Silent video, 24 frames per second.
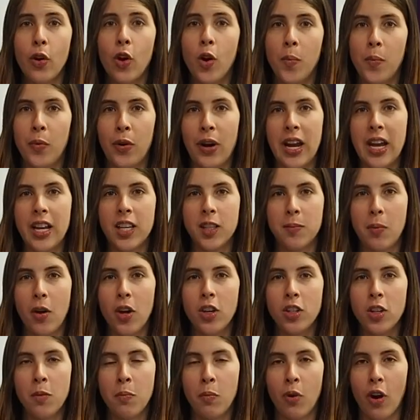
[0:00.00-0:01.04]
or
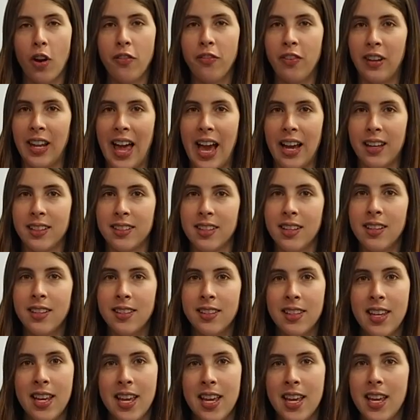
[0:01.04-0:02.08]
pre-exposure prophylaxis,